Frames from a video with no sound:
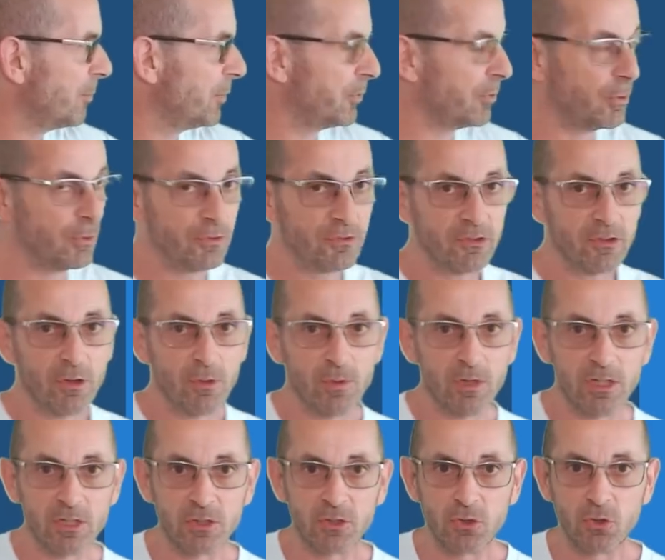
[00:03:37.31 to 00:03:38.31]
but also
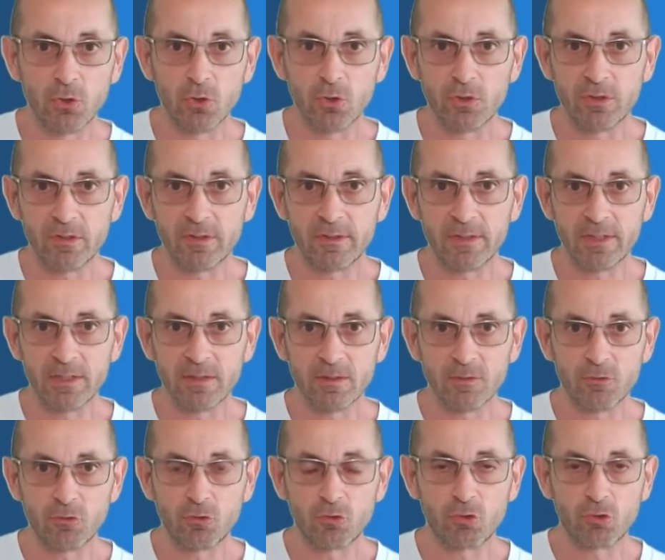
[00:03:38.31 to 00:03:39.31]
a good deal
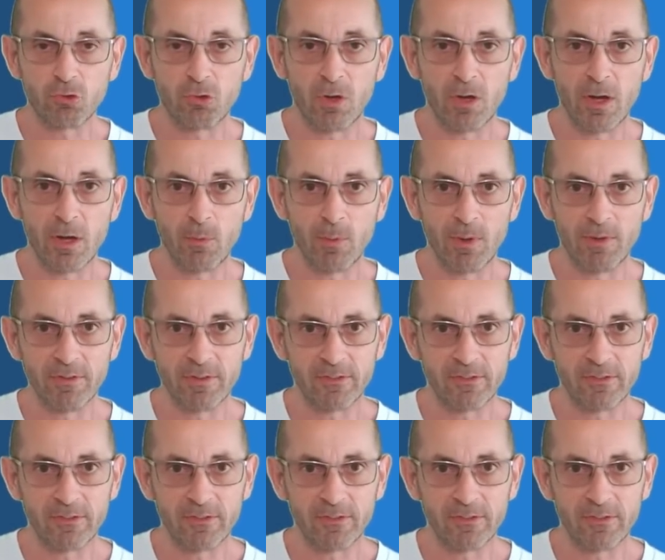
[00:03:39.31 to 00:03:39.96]
of dry weather,